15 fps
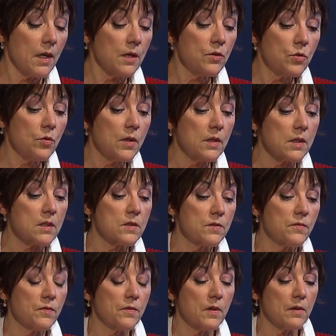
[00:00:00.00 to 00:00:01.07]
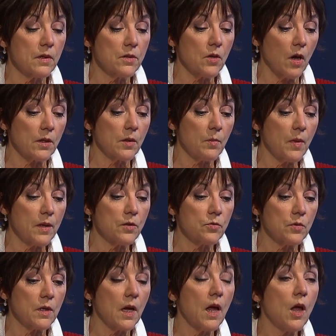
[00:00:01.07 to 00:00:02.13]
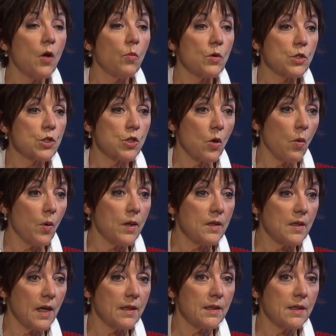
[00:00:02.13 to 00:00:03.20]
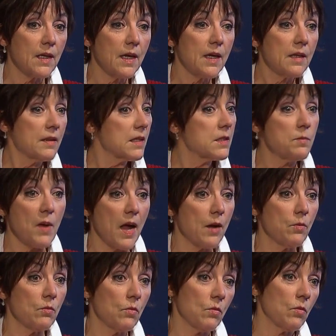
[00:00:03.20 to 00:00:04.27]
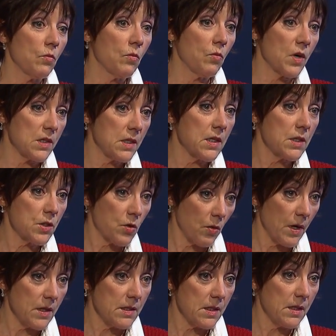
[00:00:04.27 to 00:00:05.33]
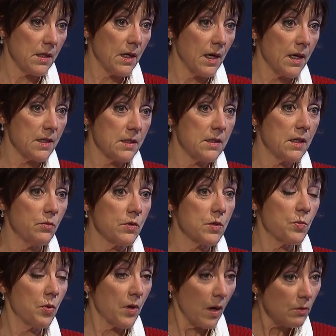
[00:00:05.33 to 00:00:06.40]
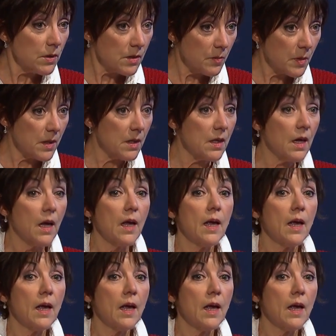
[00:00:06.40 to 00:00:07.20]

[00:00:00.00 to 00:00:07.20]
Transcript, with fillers: in doing this uh, documentary was showing that this man wasn't as crazy as he was put out to be.